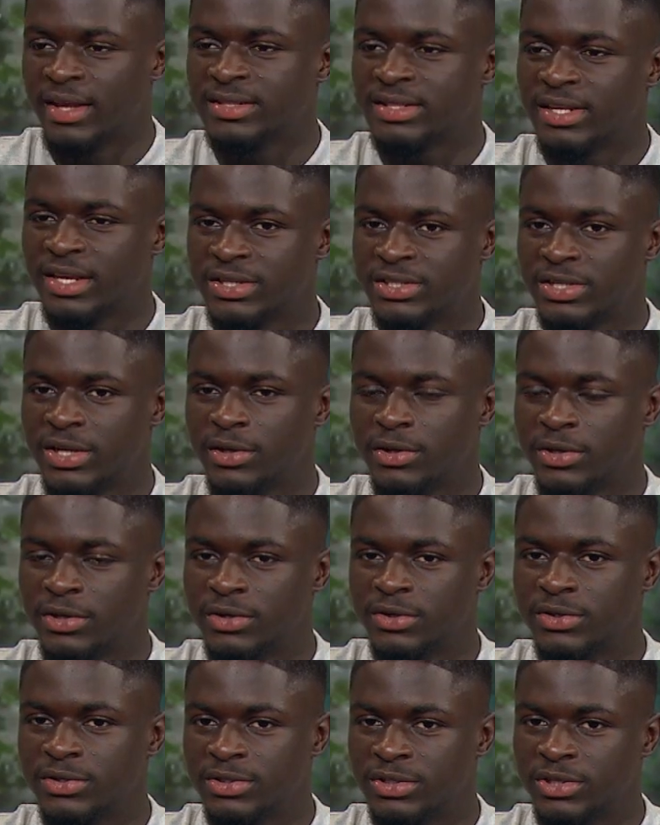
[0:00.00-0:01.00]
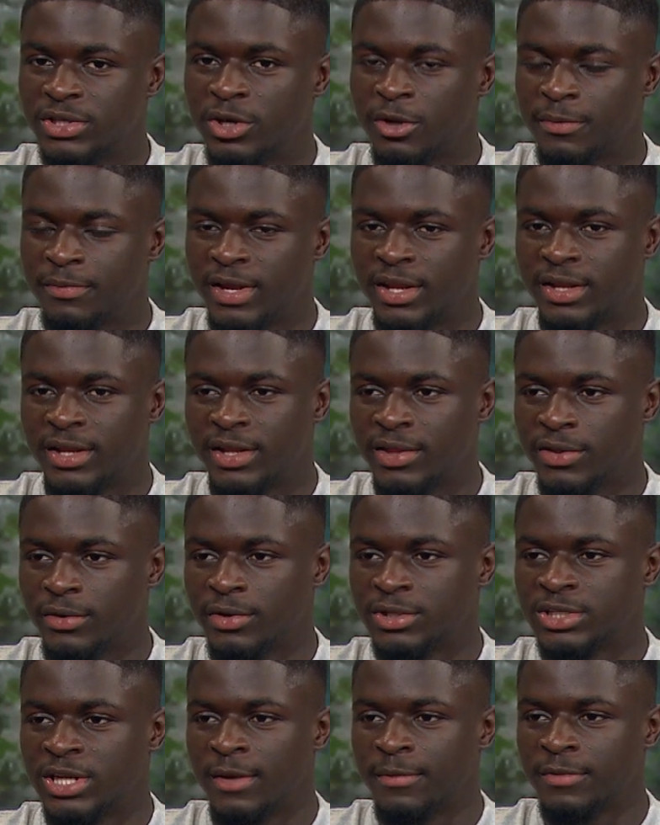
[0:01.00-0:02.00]
guess next year there's European
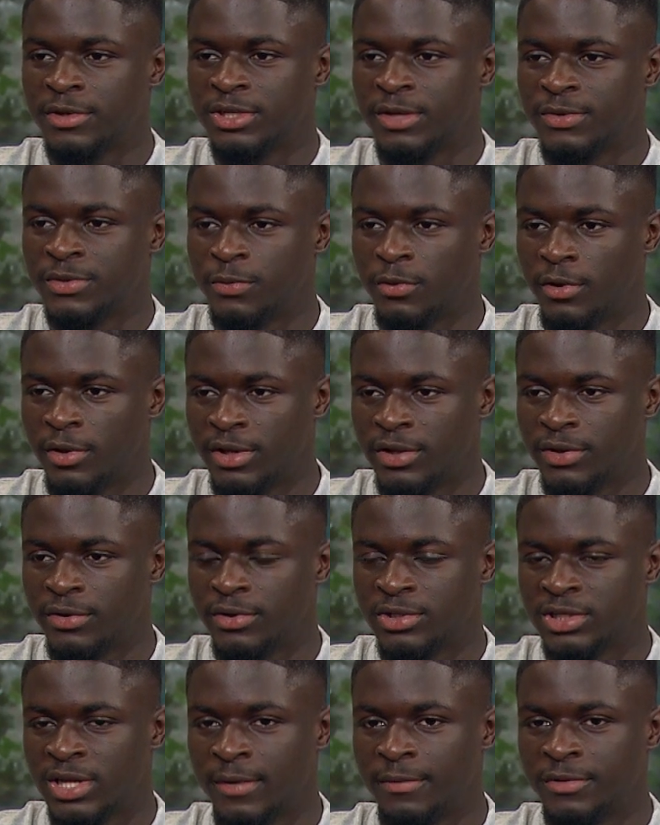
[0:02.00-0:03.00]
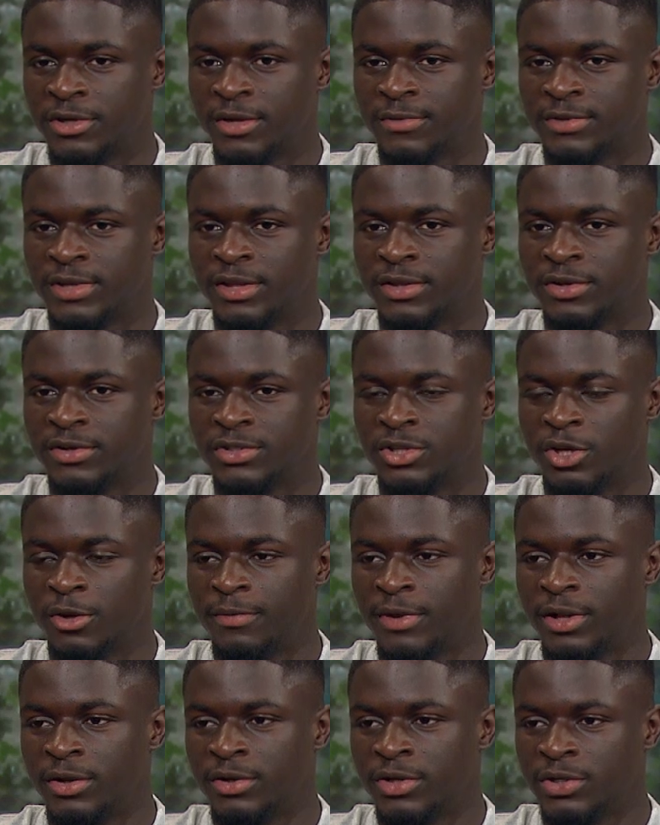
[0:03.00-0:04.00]
Indoor Championships, World Indoor Championships, and there's
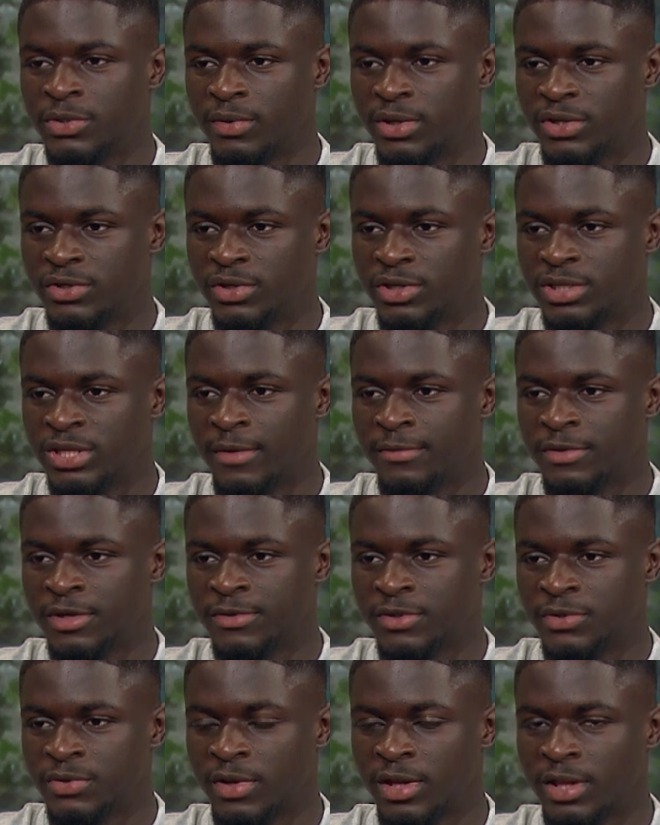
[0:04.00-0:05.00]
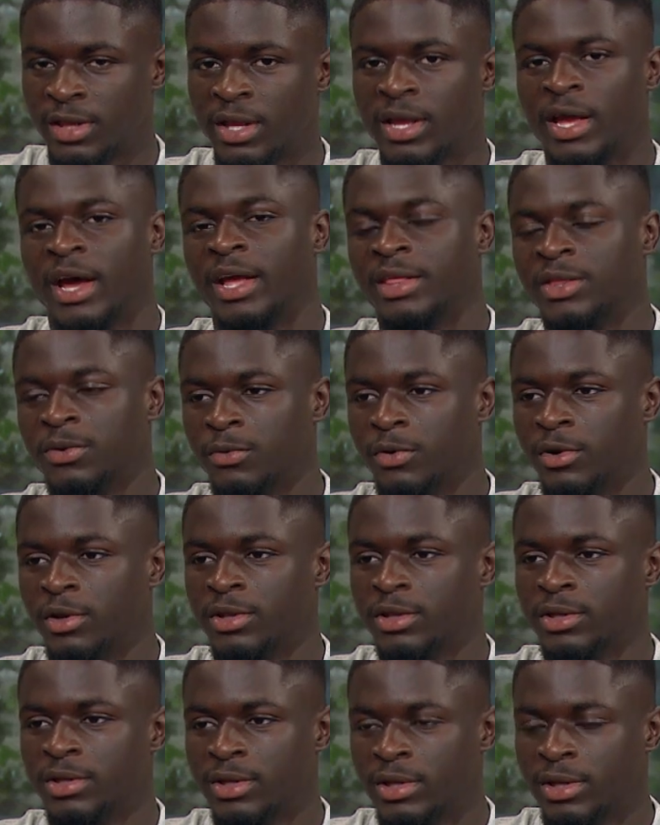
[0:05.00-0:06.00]
European Under-23 Championships as well, and the
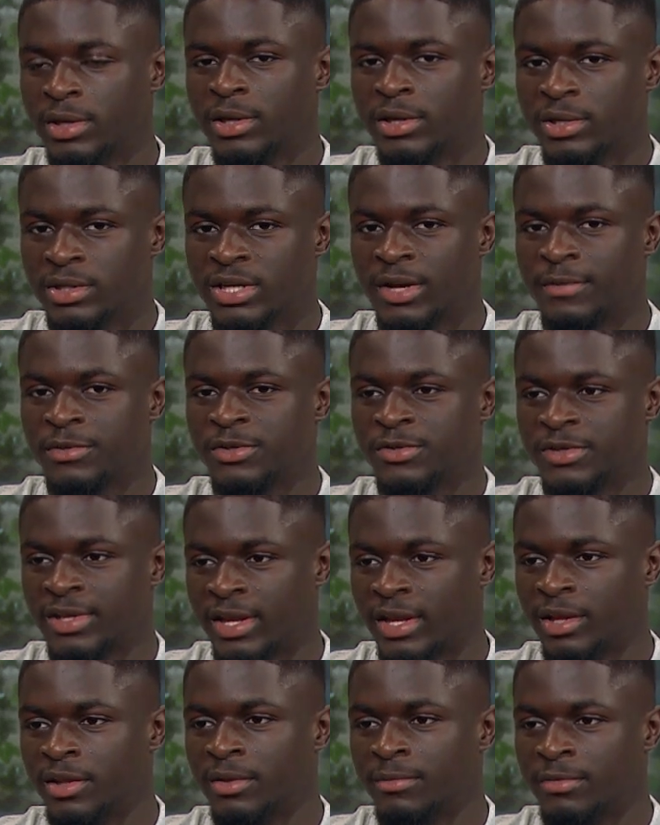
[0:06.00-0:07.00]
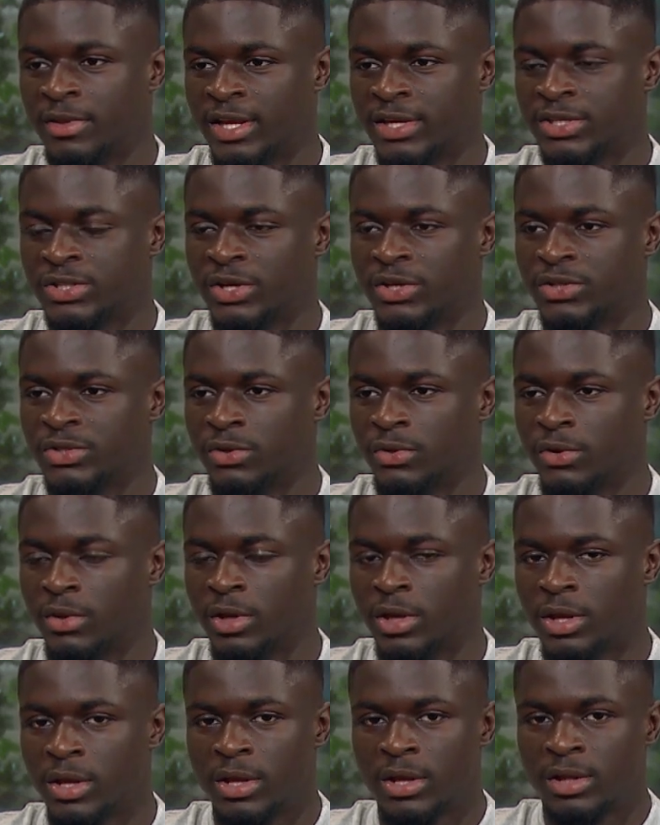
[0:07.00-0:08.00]
World Championships again next year.
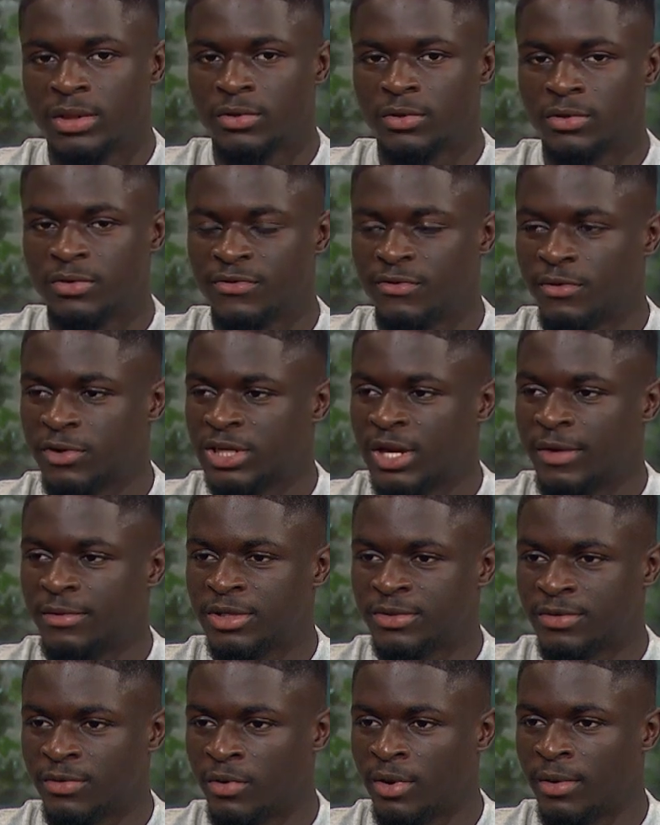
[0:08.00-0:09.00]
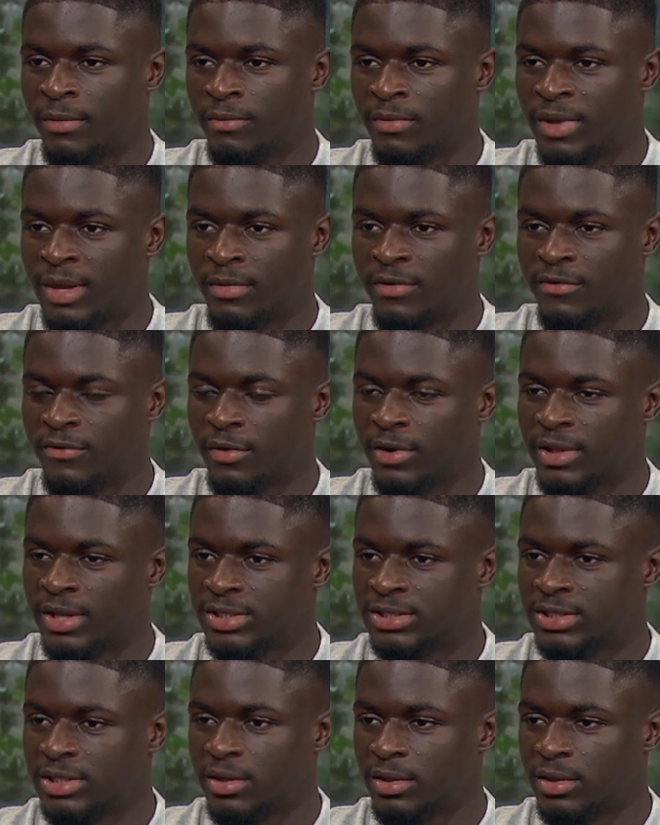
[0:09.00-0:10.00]
So those four championships are what I'm aiming for next year.